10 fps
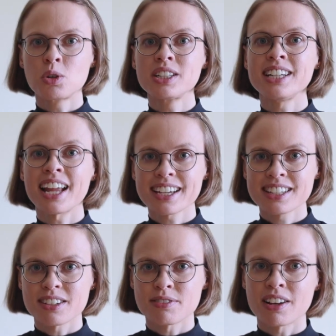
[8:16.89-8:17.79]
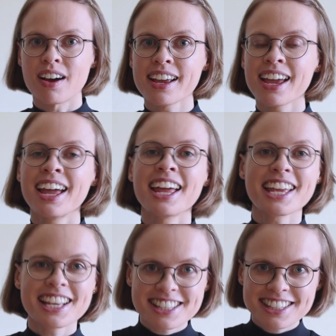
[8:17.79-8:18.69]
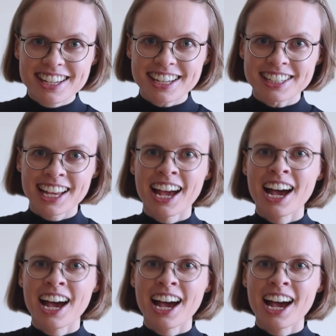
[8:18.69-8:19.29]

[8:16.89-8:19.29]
or negative, like "isn't it?"